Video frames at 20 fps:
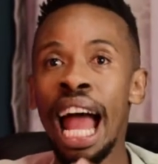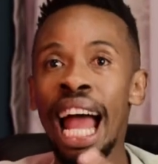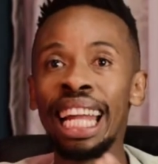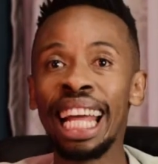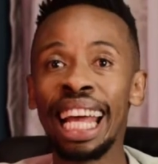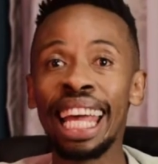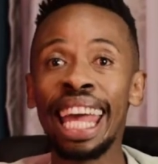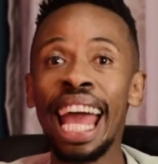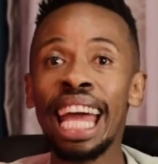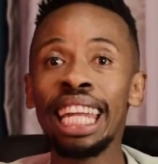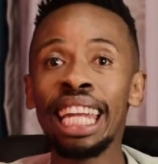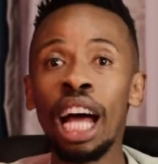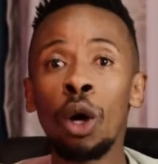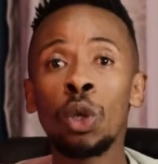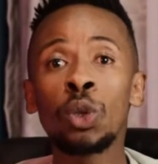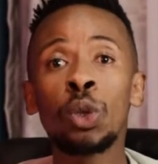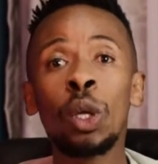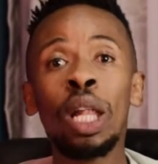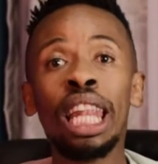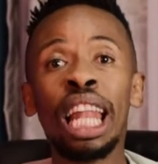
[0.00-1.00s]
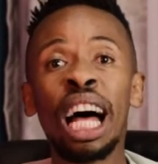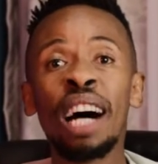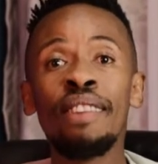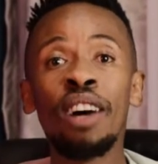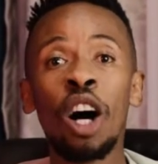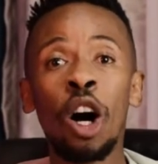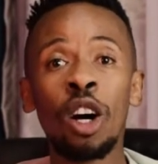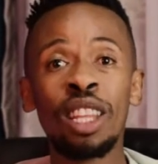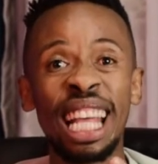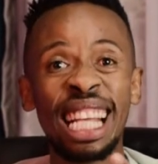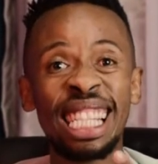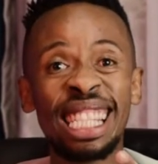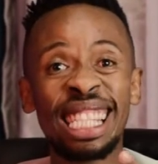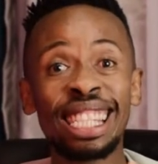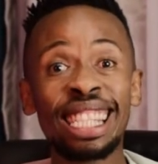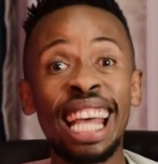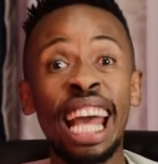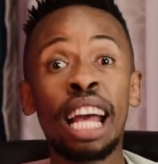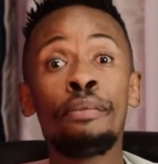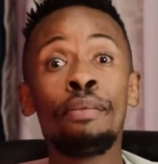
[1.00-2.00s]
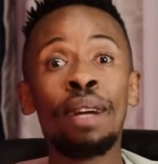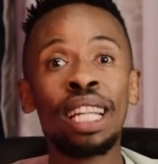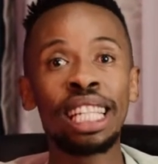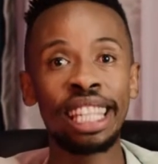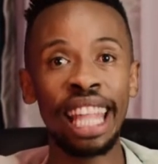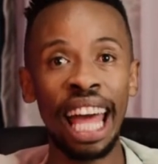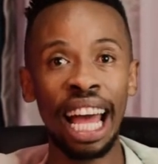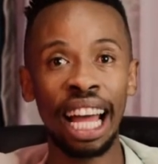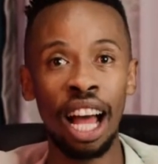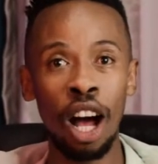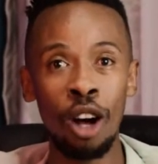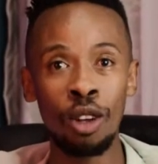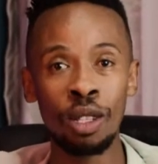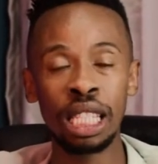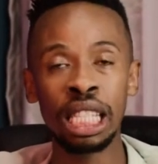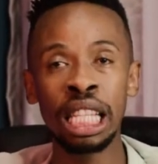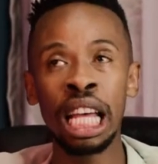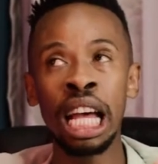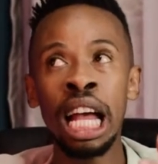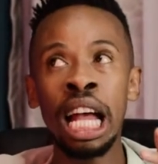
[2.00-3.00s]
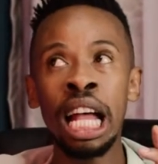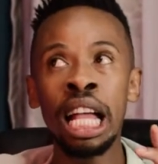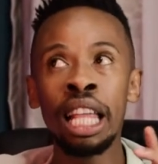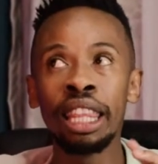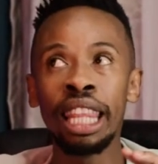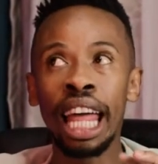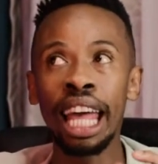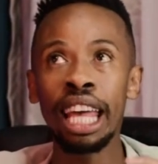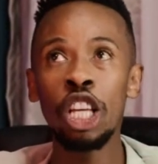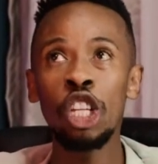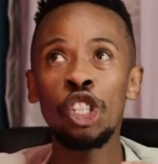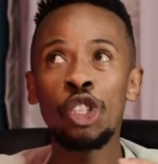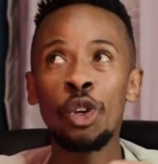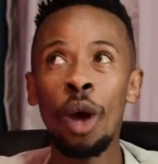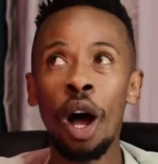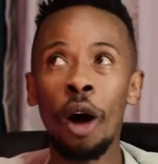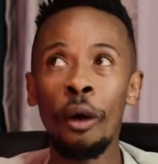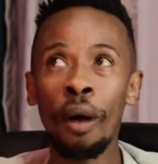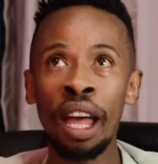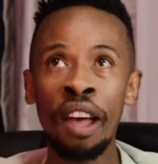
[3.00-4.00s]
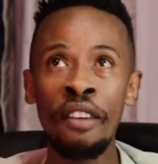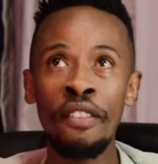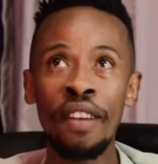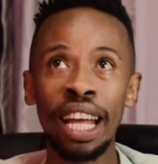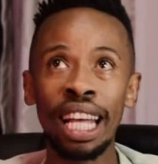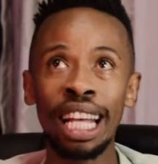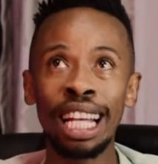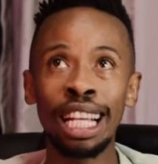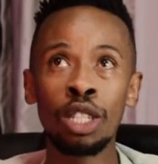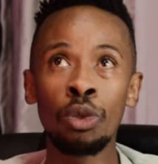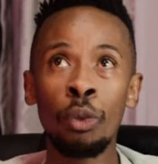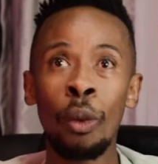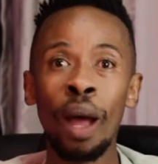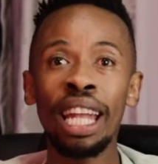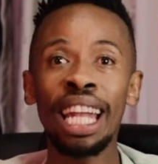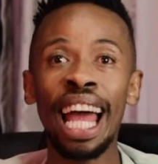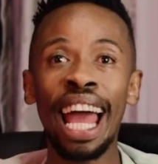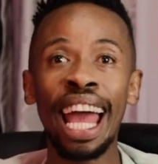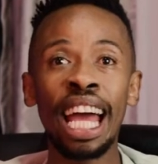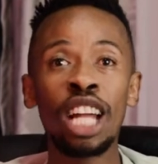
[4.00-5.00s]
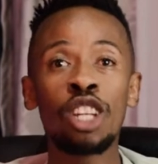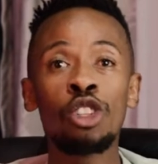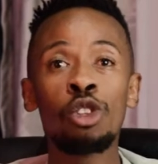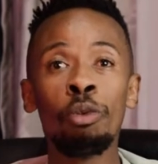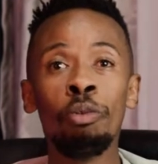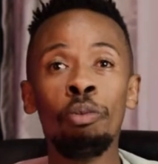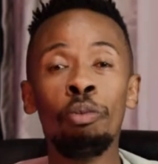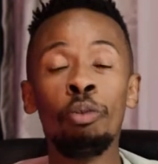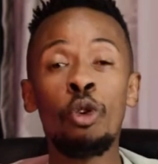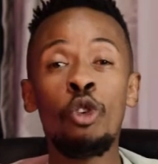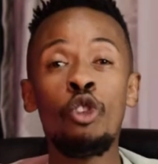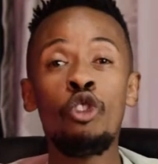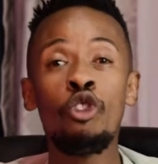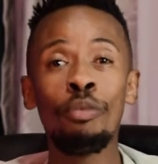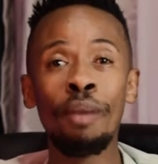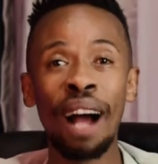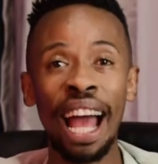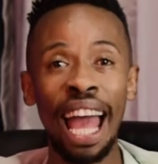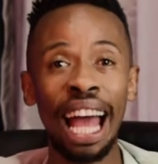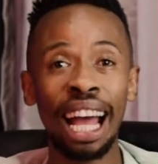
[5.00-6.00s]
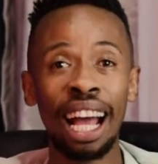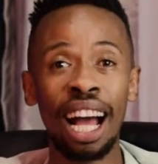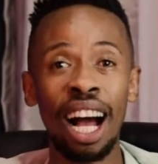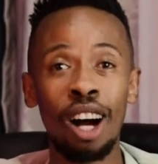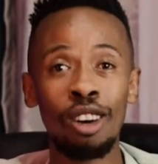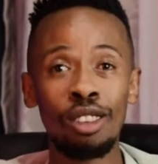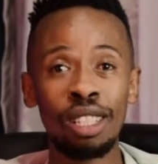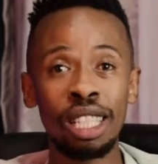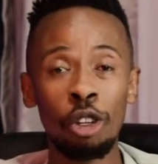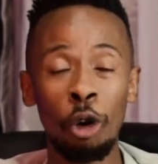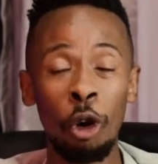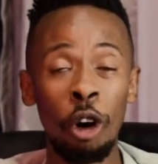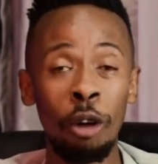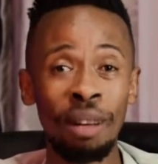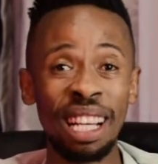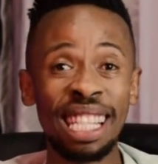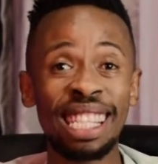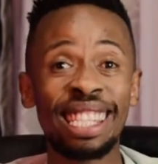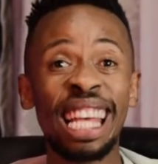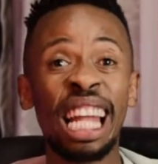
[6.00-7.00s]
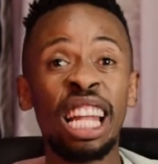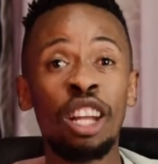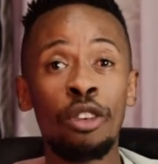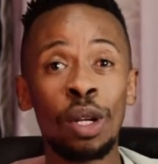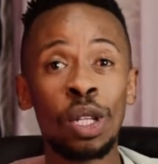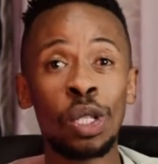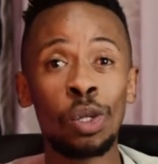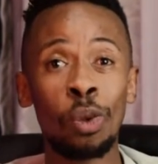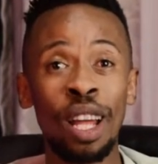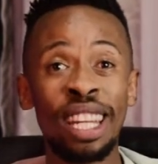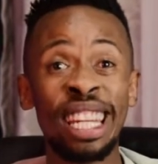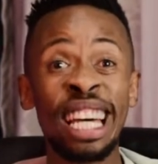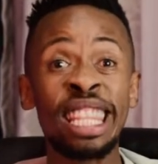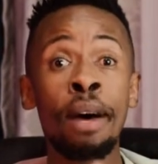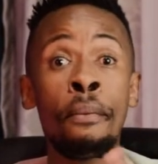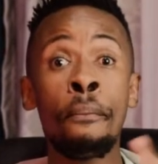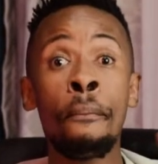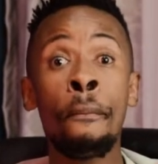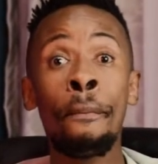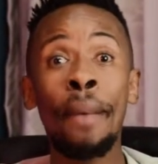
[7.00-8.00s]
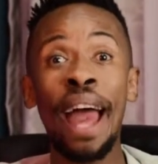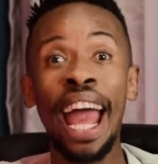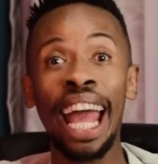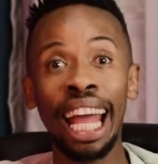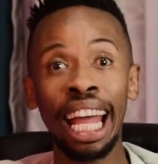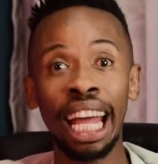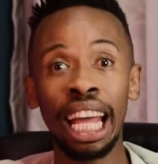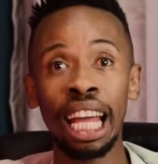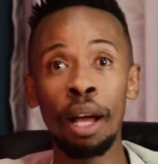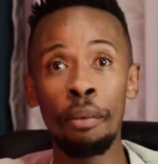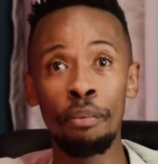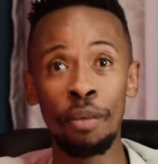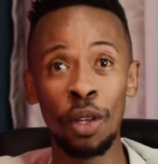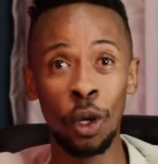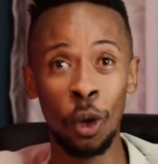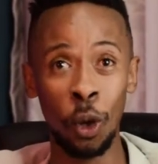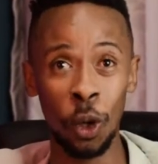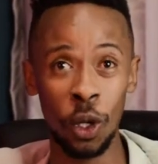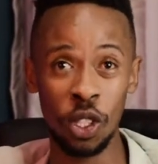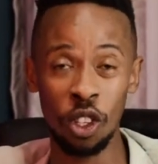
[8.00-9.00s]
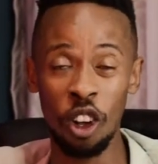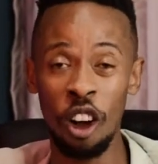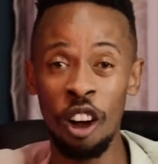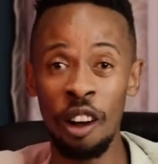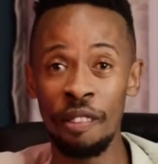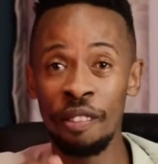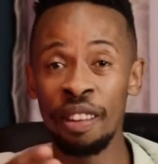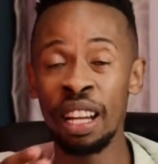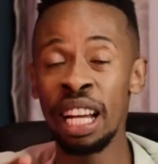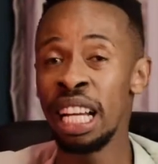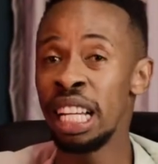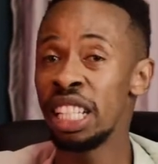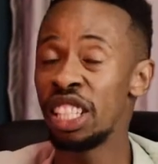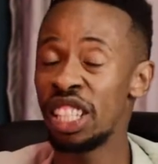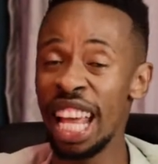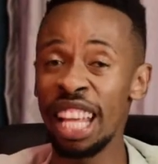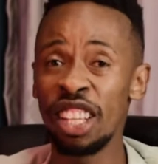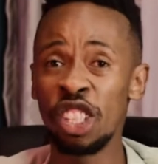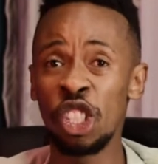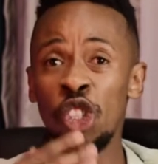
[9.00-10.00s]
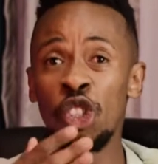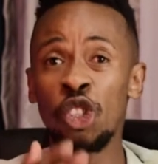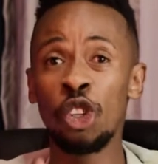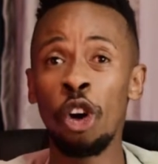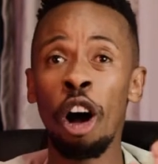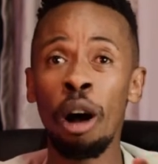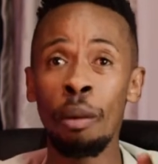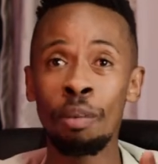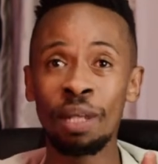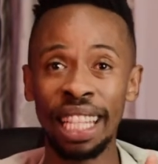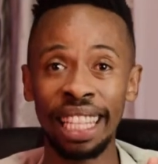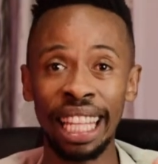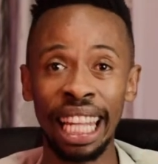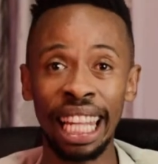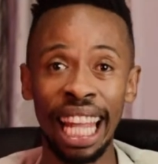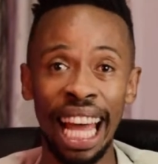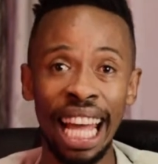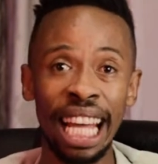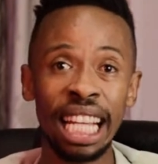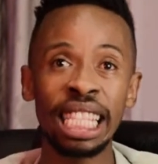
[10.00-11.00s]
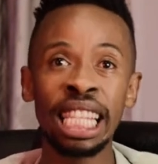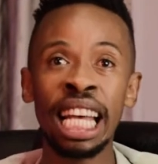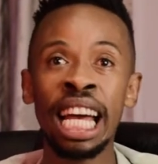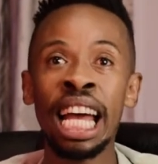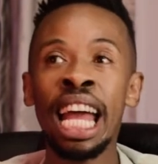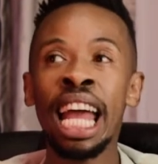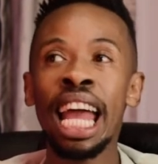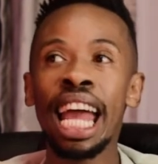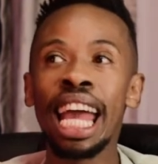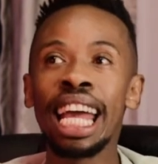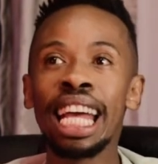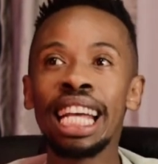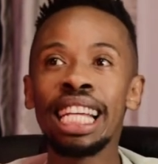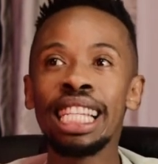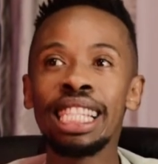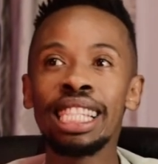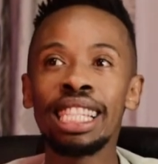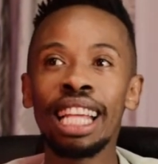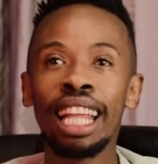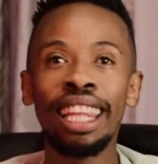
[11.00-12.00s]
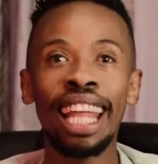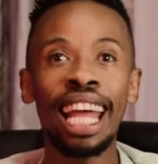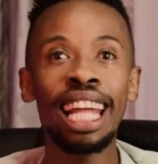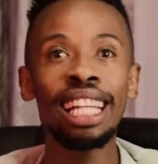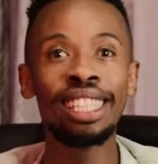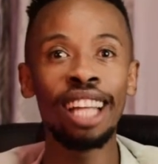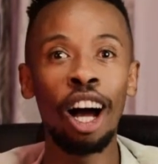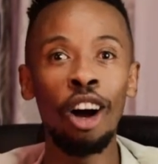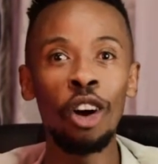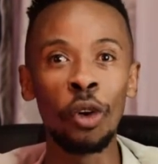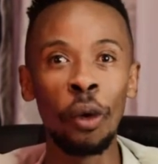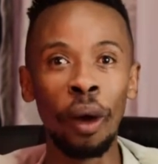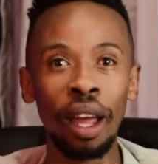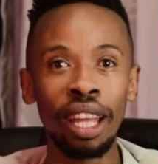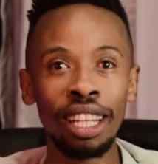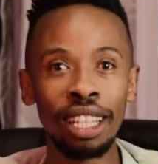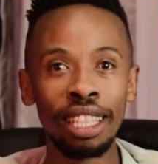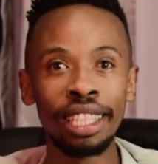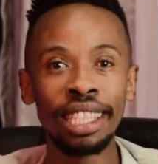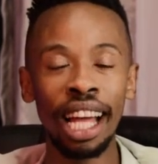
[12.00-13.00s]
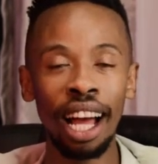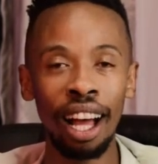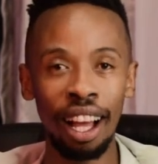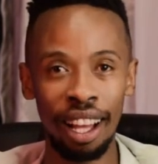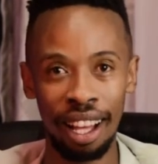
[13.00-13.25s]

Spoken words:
And again, I also love how they segment their accounts. The issue, however, is when I had to move my account or my salary to another bank because of changing jobs and the likes, is they downgraded.